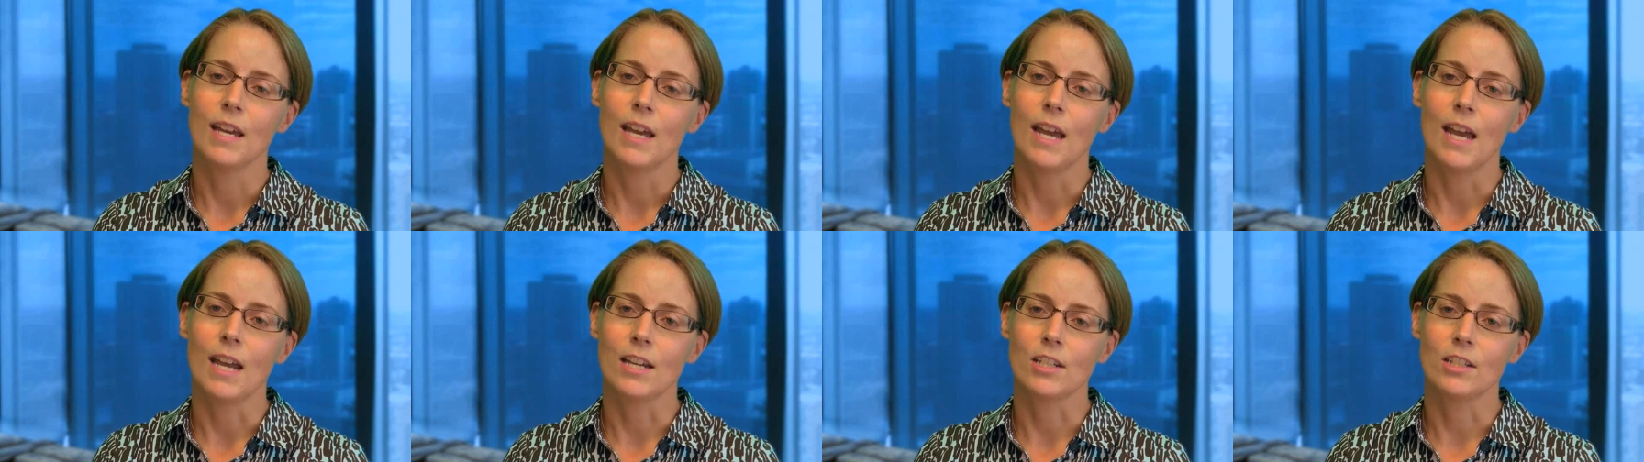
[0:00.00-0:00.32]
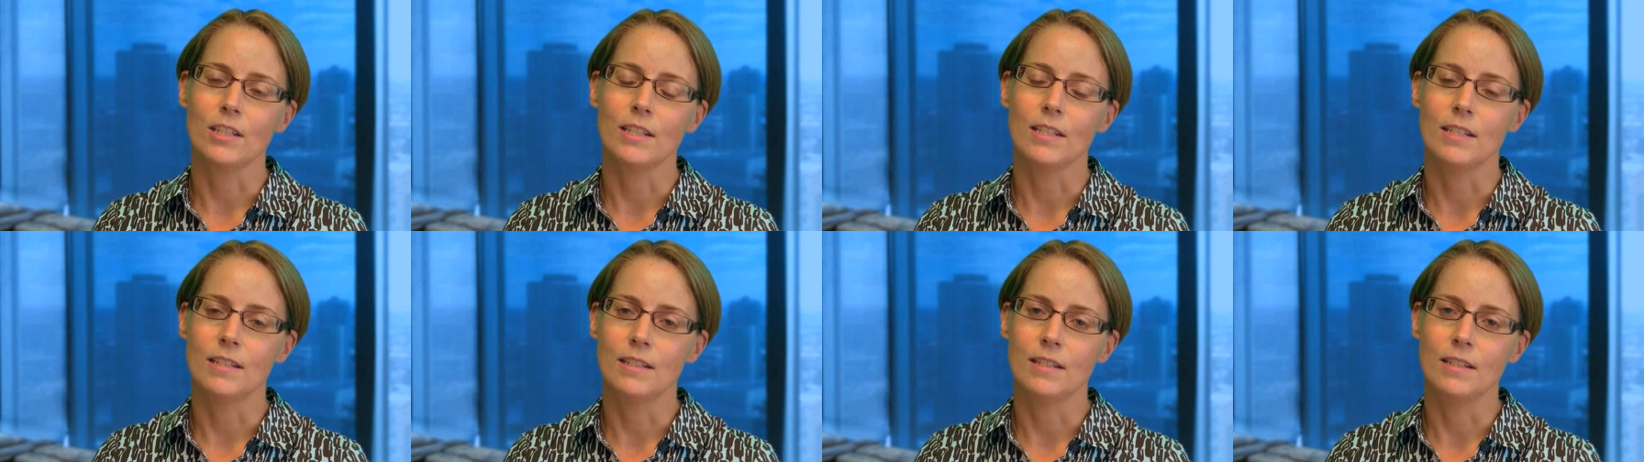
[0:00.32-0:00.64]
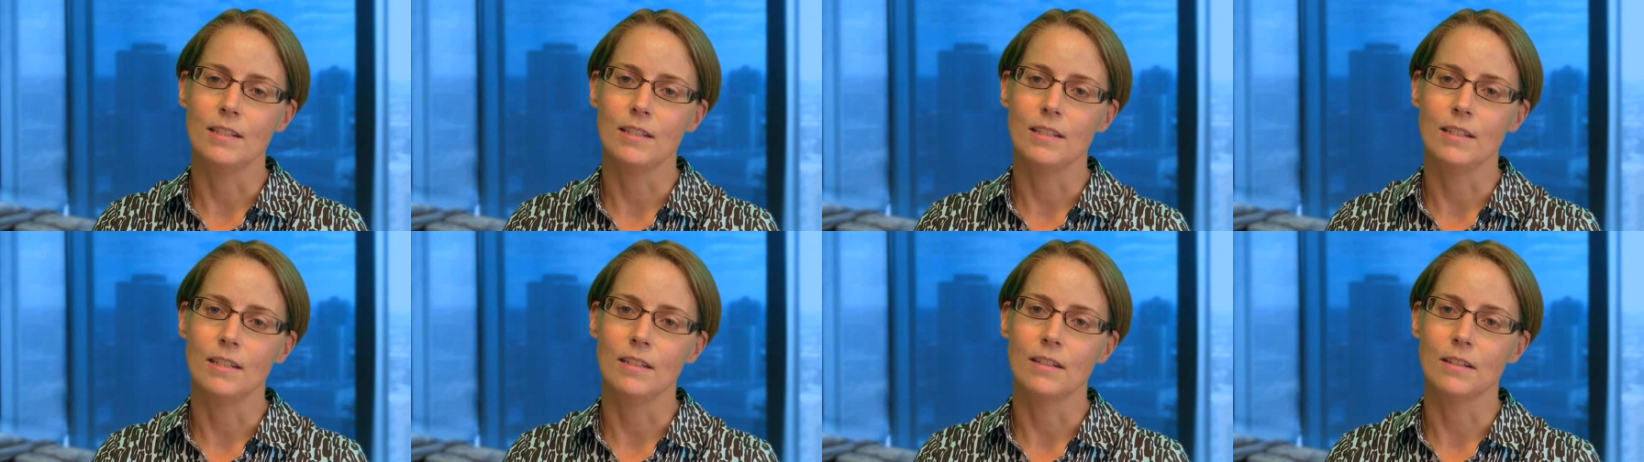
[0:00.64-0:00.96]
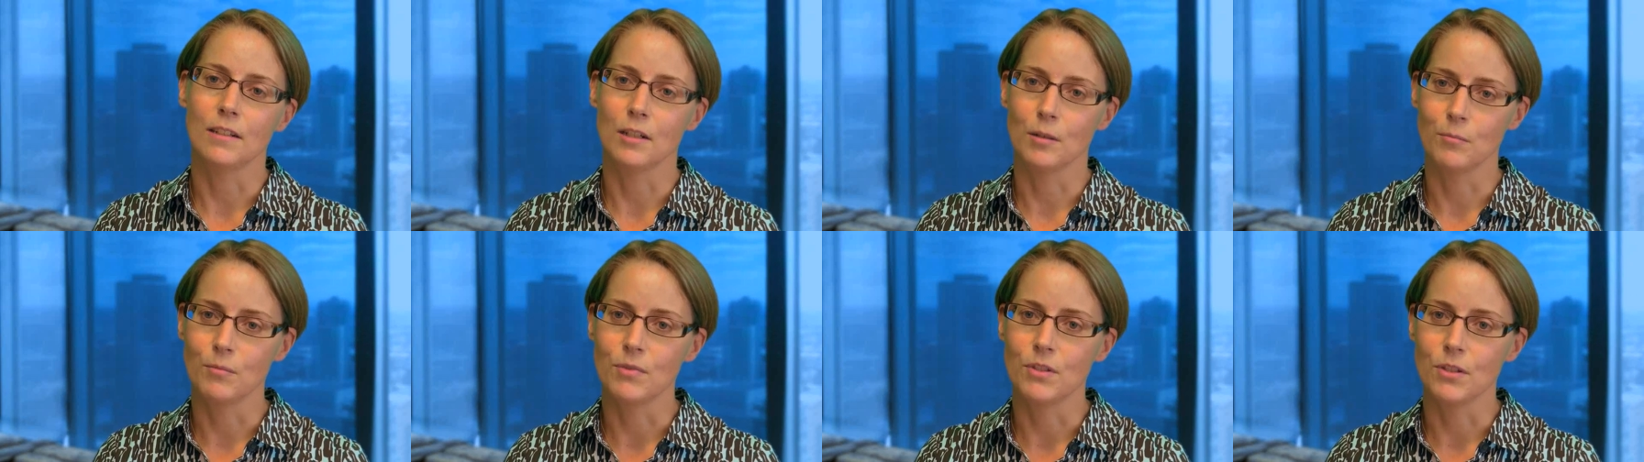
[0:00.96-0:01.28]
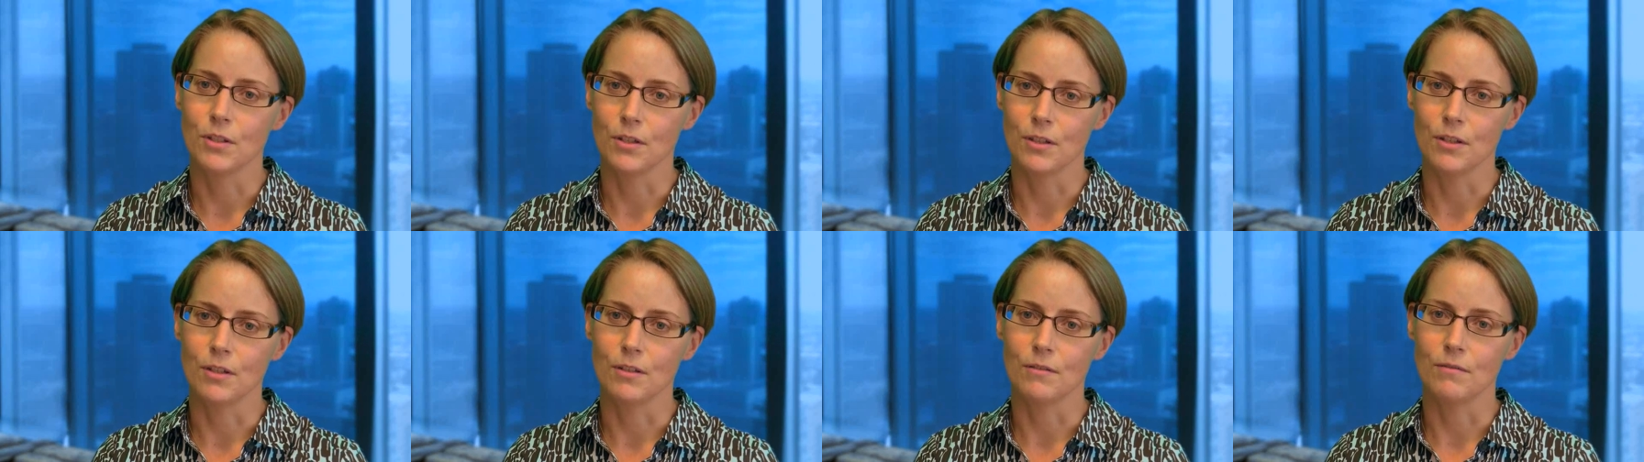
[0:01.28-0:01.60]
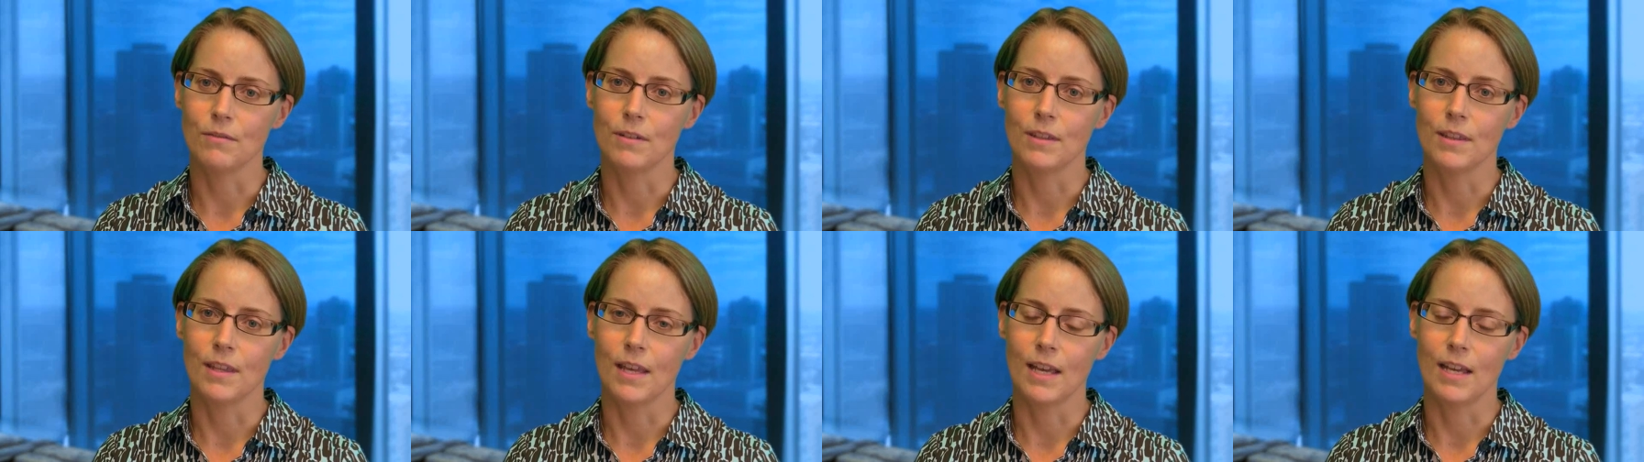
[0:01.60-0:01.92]
actually sit in and
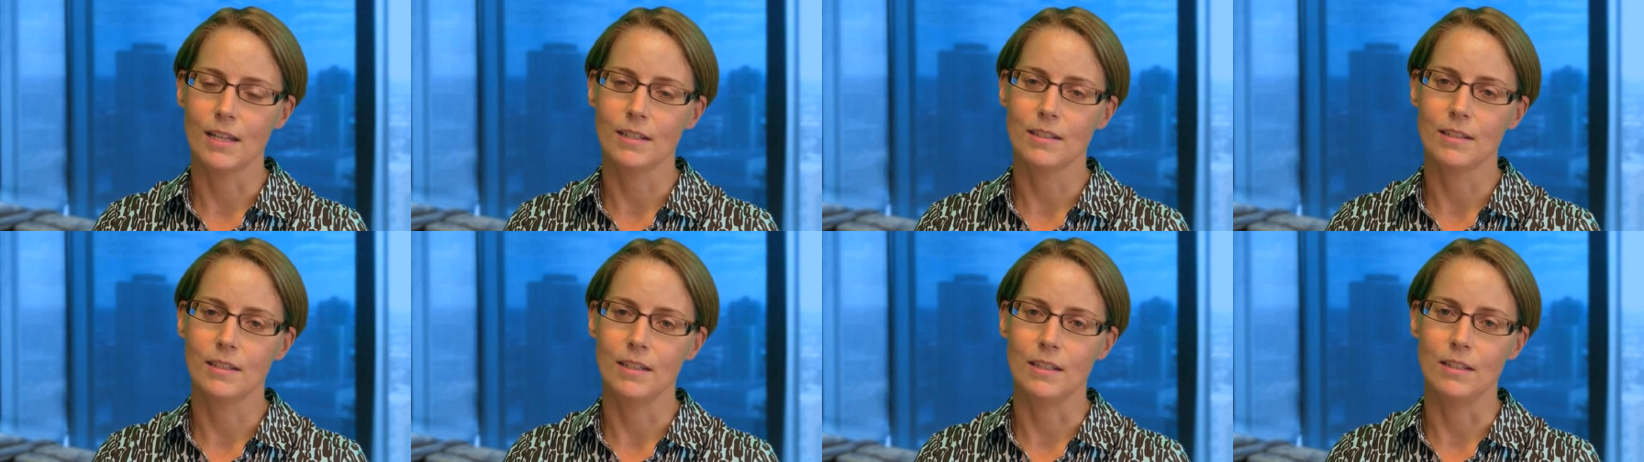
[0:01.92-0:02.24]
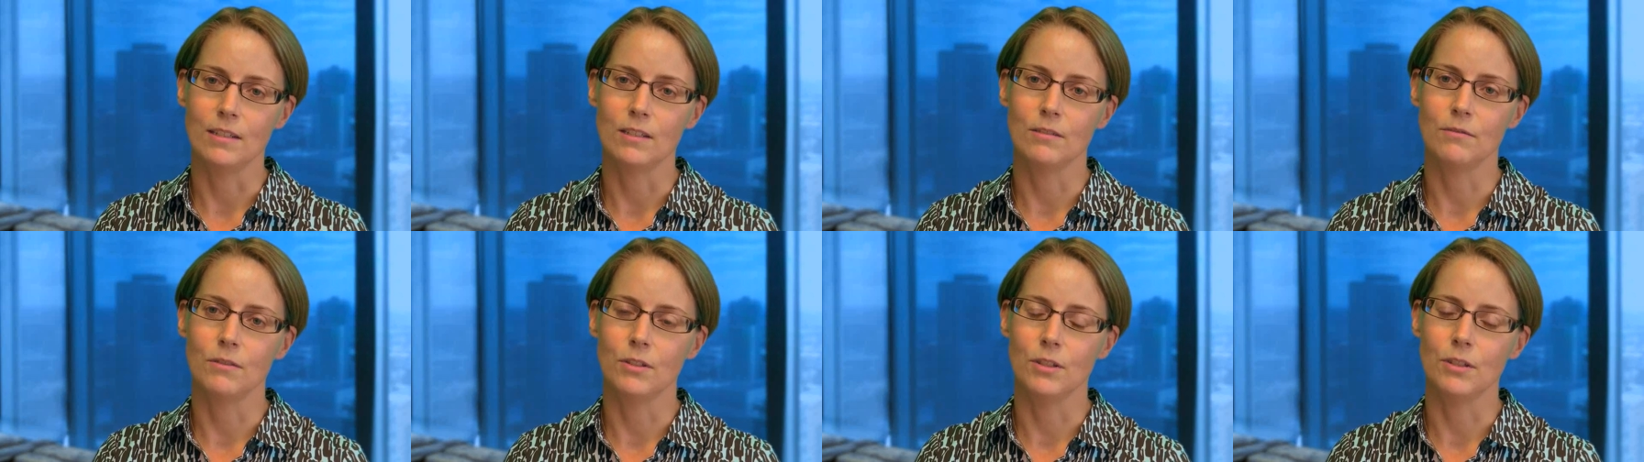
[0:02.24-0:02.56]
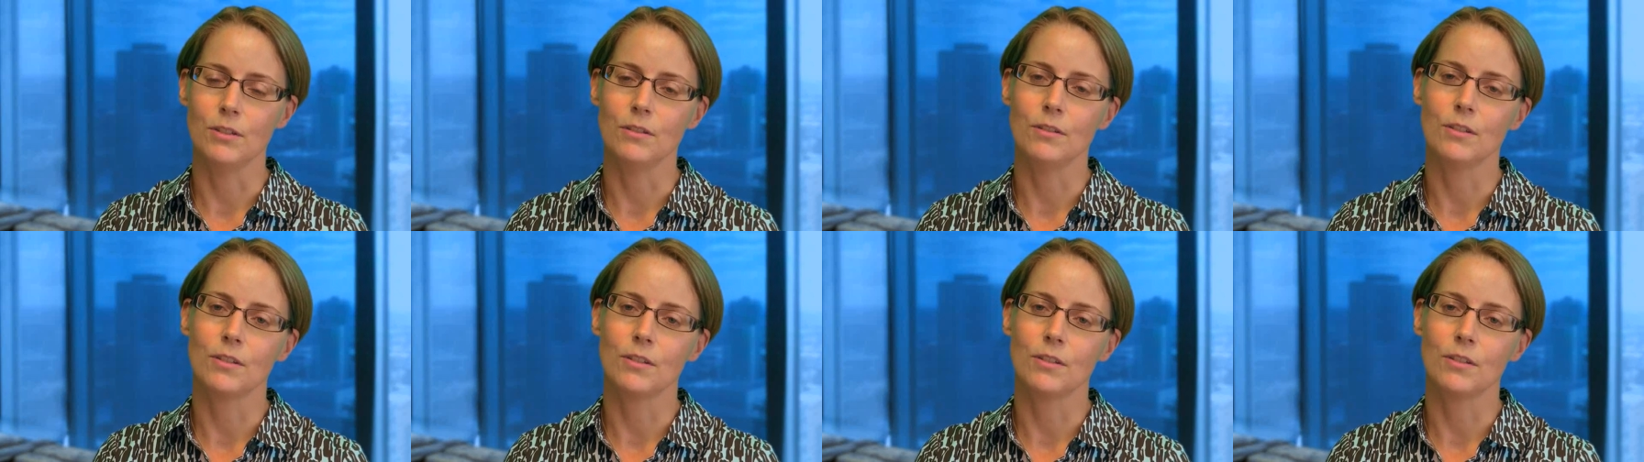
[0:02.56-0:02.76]
observe that interview.